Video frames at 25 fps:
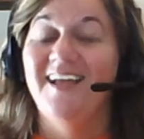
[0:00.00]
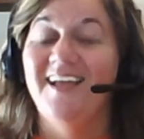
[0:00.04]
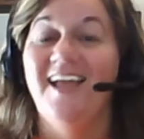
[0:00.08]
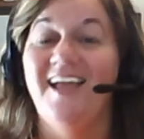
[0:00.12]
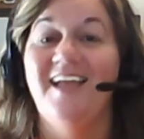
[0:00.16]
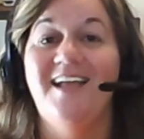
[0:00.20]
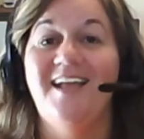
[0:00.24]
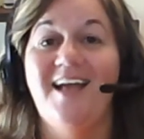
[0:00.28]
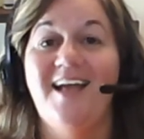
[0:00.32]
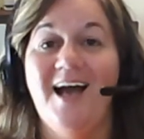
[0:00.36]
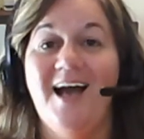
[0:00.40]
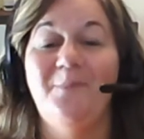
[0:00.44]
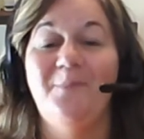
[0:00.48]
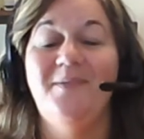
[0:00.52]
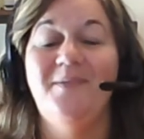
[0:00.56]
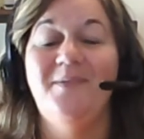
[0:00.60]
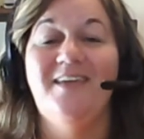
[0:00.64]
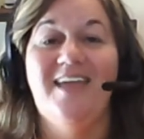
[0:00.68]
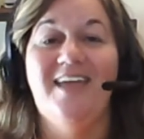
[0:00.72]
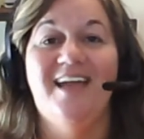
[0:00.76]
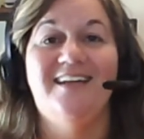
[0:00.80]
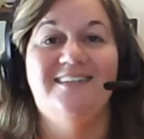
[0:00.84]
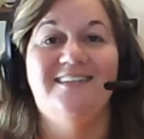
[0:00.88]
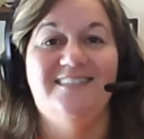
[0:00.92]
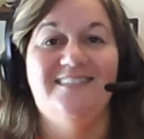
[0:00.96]
a
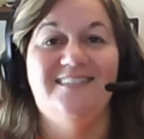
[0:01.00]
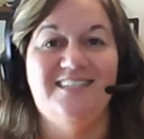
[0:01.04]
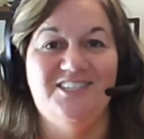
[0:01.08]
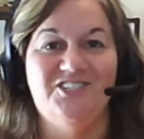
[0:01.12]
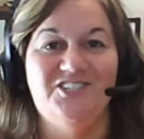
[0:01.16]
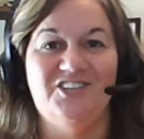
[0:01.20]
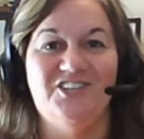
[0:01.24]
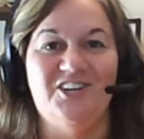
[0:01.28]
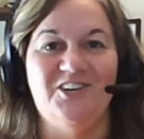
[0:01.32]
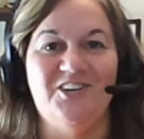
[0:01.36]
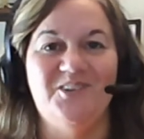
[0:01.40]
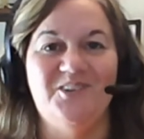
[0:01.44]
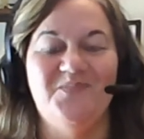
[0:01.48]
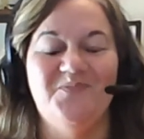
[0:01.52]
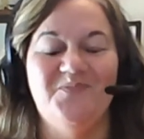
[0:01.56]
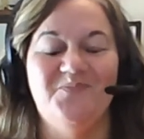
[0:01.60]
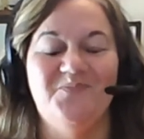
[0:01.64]
copycat teacher.